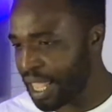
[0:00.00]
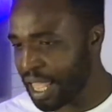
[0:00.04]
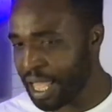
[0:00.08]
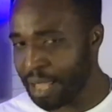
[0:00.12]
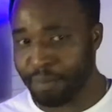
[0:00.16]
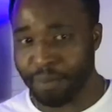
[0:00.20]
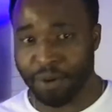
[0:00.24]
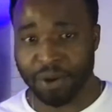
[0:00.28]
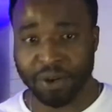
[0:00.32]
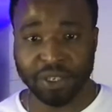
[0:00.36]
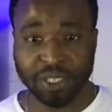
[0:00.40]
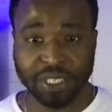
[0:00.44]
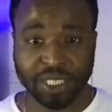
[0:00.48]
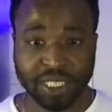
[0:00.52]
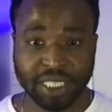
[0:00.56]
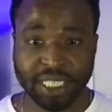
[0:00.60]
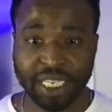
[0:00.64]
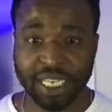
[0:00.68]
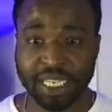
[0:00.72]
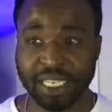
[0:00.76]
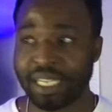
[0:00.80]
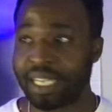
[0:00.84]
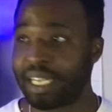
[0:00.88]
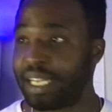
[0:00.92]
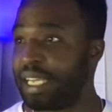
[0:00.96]
I'm going to
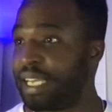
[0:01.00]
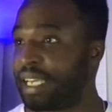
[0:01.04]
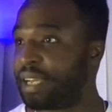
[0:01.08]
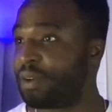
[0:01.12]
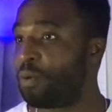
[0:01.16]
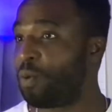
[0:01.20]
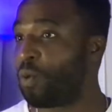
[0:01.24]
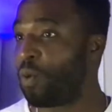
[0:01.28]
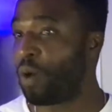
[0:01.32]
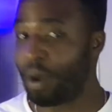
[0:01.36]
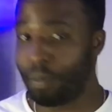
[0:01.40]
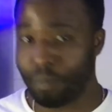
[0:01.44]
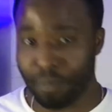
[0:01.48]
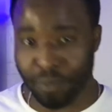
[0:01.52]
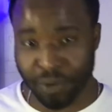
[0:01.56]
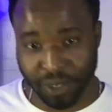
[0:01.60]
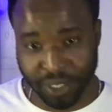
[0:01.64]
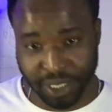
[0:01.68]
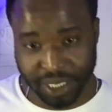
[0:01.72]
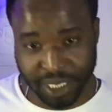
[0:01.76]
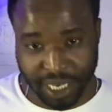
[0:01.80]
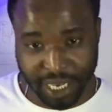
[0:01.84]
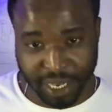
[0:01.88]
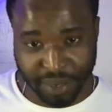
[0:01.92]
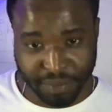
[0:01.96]
share the link one more
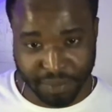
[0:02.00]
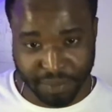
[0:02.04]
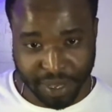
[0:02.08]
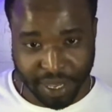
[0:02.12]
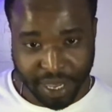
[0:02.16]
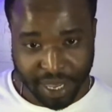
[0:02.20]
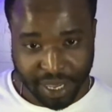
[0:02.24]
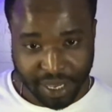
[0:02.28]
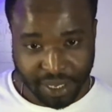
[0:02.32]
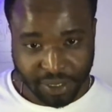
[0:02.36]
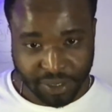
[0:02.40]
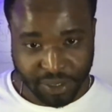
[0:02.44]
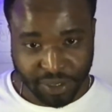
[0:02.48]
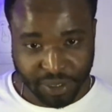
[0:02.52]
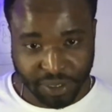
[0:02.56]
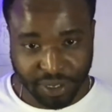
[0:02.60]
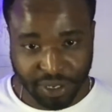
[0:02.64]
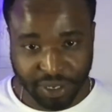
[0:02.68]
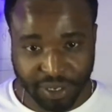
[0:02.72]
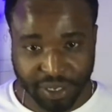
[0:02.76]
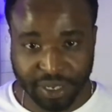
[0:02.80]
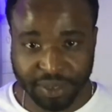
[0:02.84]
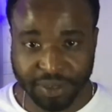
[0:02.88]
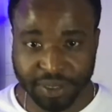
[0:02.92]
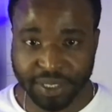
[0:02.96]
time.
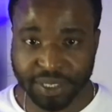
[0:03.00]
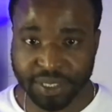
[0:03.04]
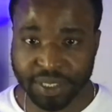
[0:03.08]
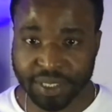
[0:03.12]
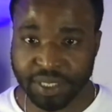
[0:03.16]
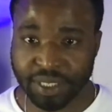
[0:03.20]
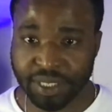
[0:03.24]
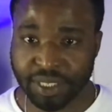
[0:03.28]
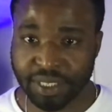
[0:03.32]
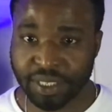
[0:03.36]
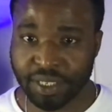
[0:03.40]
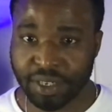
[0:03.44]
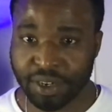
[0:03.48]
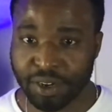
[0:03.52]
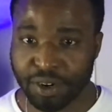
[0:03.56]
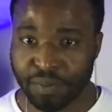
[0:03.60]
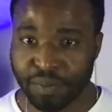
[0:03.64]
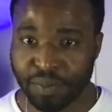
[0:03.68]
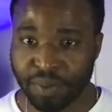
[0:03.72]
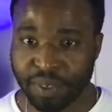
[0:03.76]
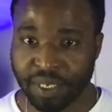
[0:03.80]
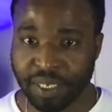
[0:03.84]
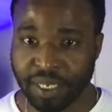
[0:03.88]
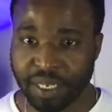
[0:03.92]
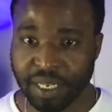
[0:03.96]
So let's see,
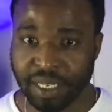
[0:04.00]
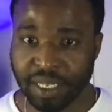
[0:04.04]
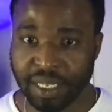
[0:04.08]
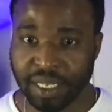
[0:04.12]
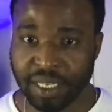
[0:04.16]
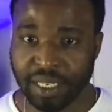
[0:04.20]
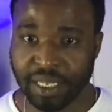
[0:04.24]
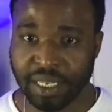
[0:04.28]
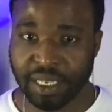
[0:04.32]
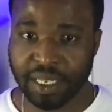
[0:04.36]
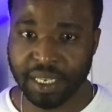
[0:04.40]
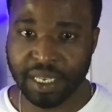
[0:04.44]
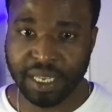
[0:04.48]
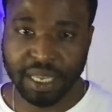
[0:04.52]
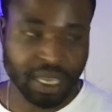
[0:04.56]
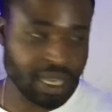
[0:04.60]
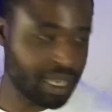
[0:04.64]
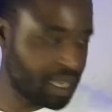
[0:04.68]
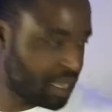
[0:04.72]
copy the link.